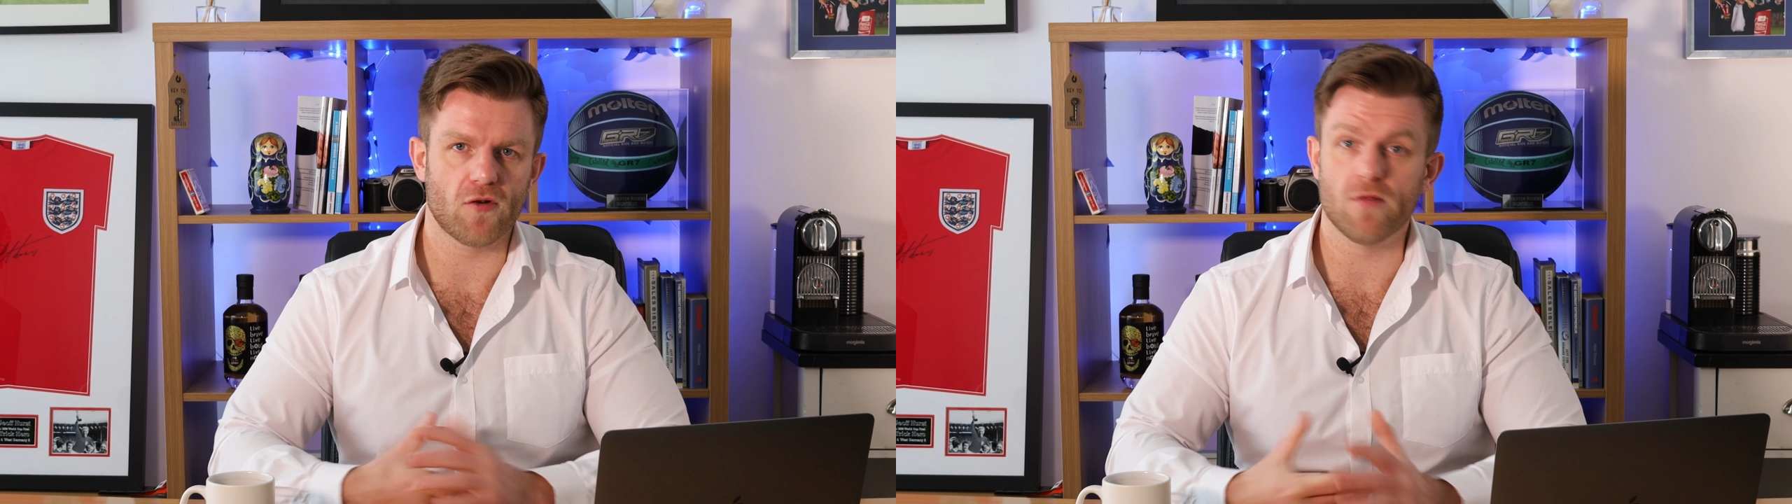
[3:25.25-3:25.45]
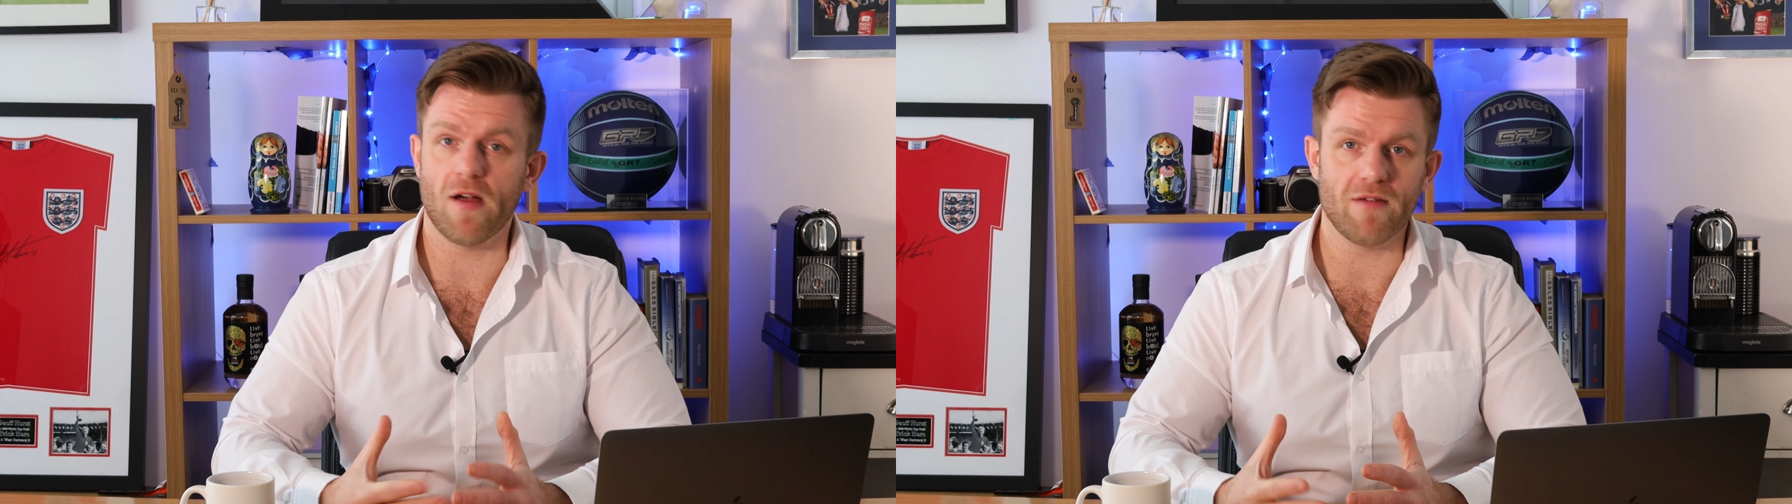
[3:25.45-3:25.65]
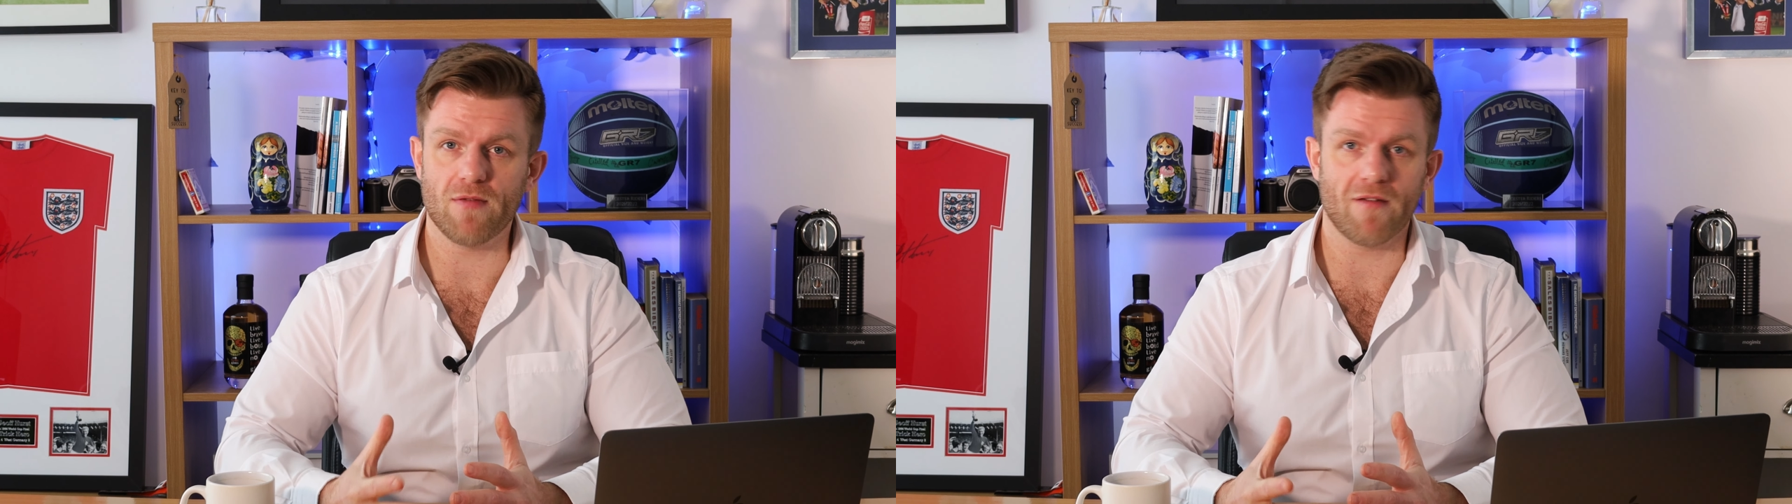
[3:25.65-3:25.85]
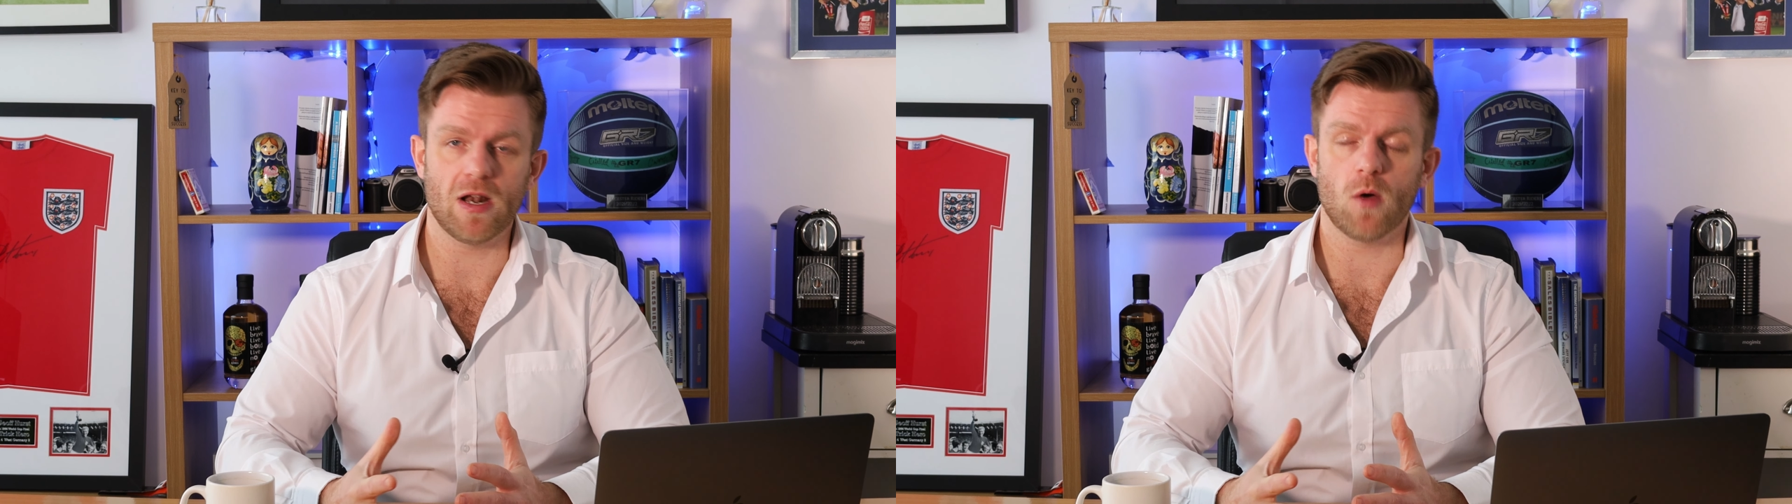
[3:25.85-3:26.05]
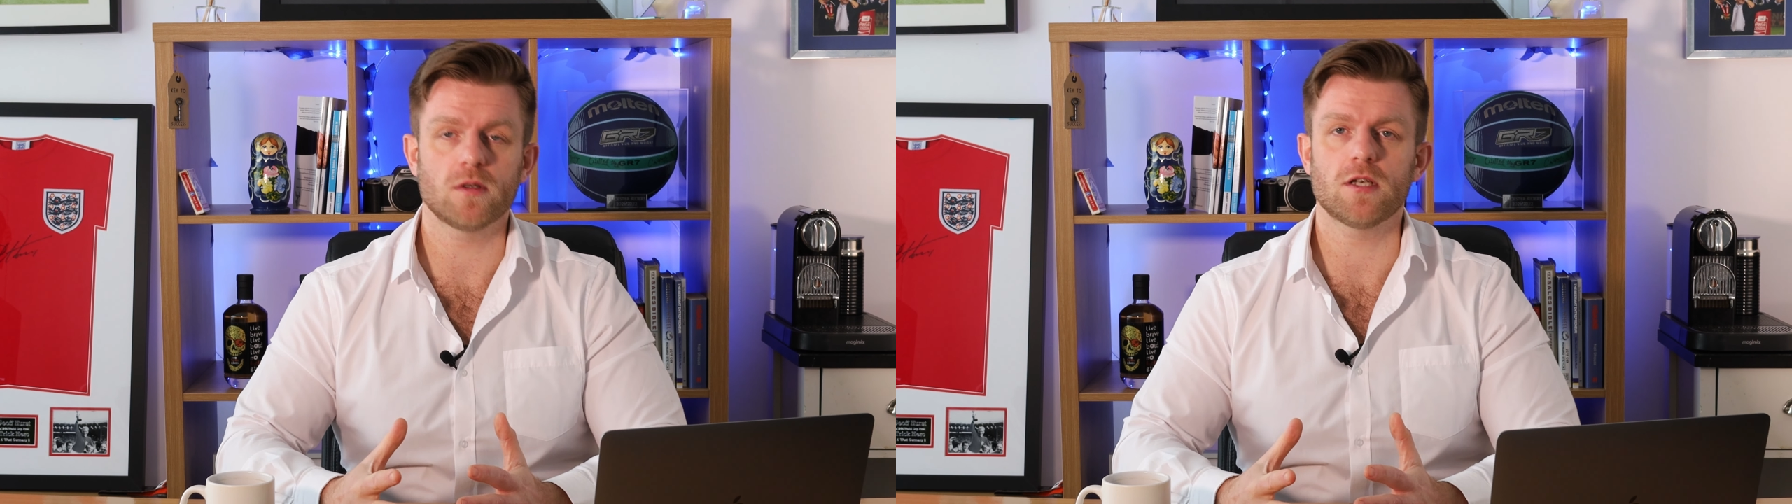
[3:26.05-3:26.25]
for a very, very
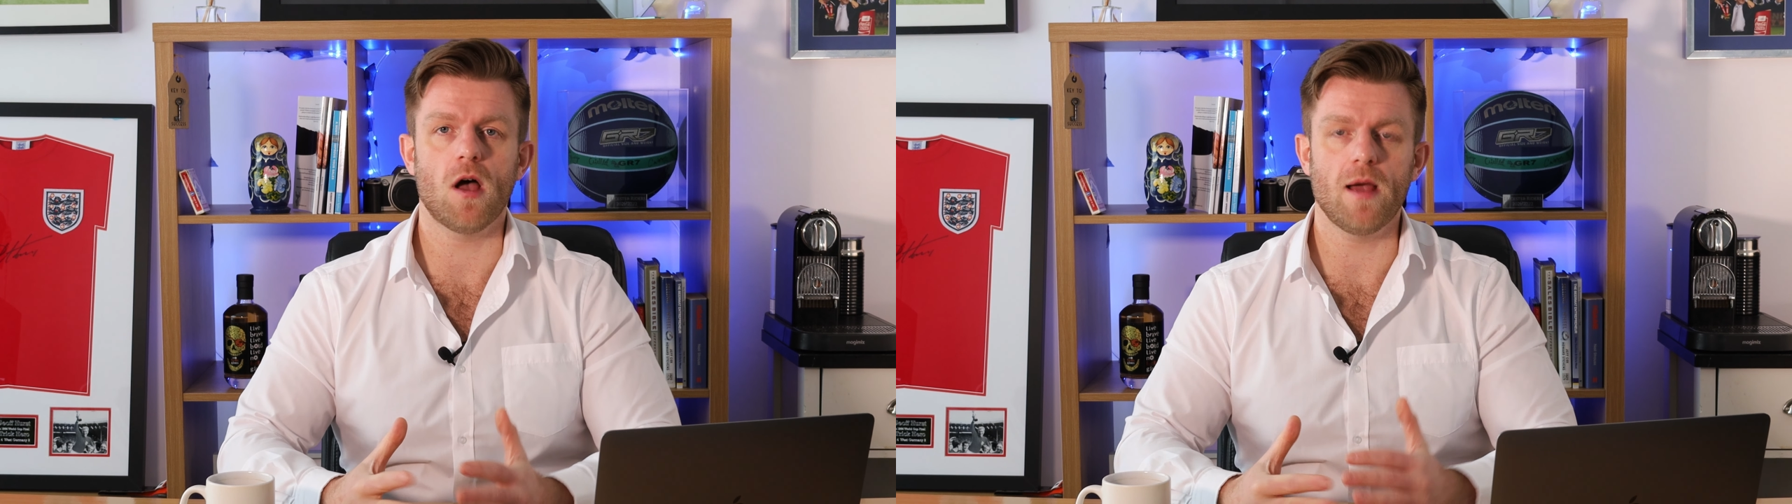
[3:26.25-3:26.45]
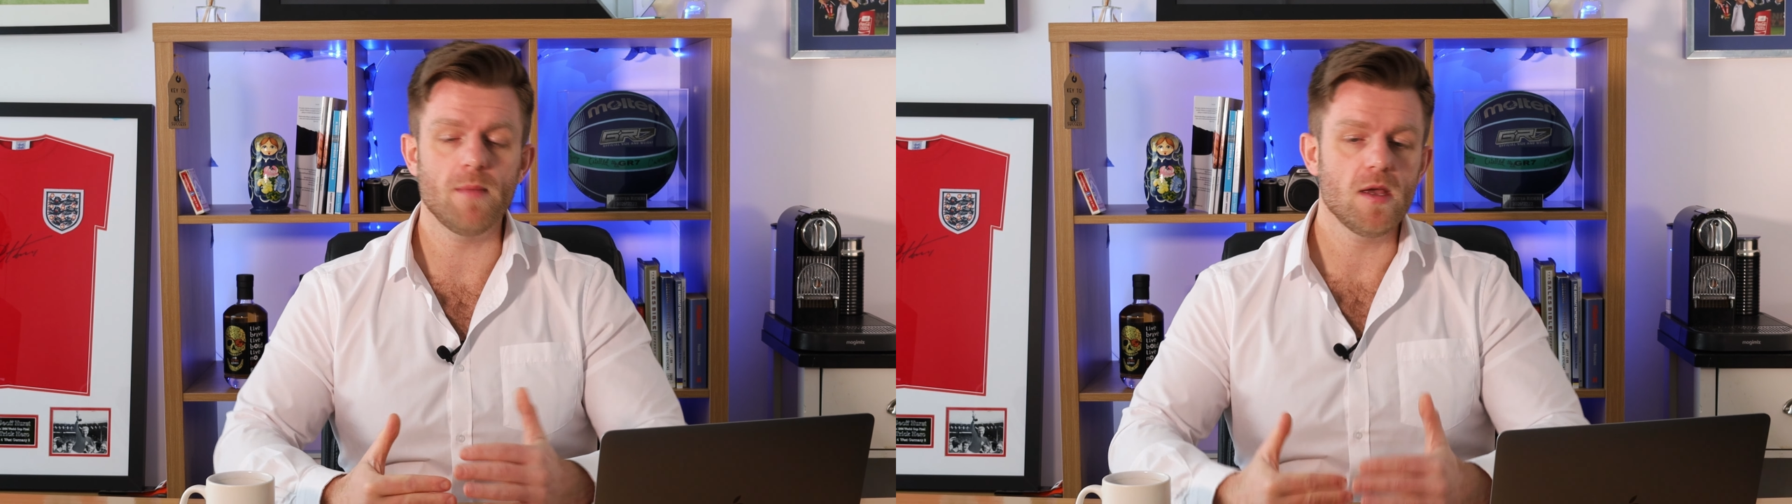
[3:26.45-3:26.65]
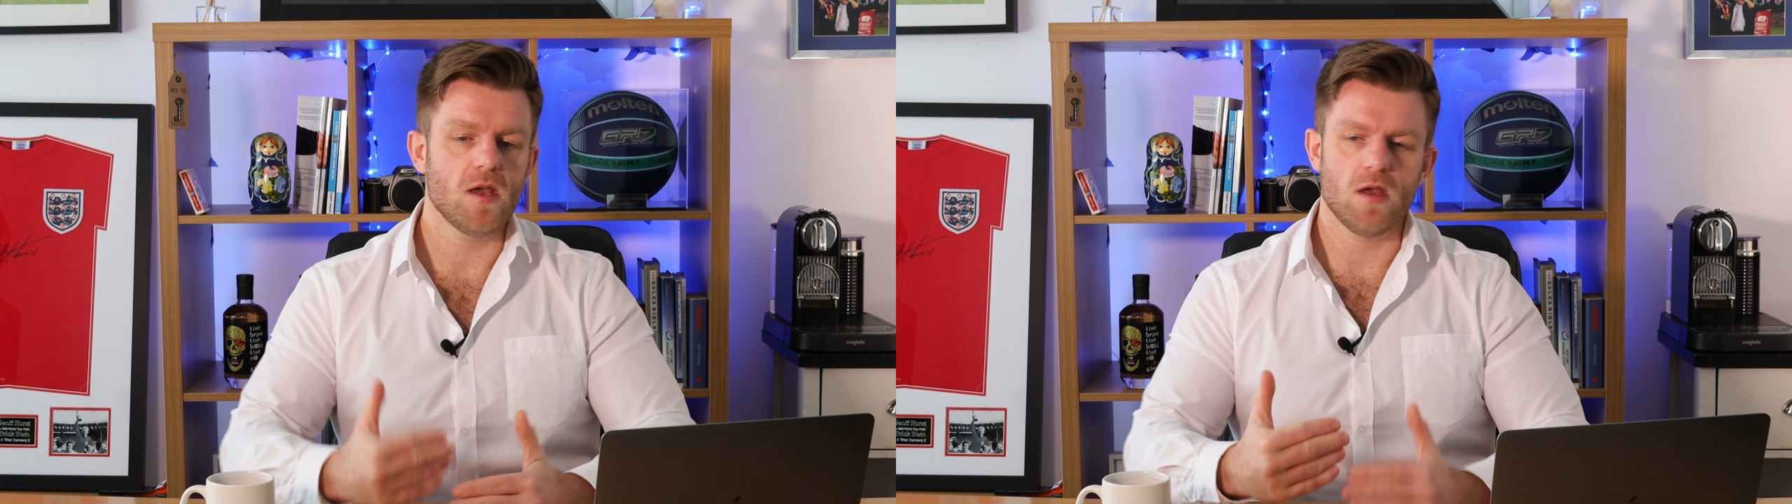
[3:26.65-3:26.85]
long time.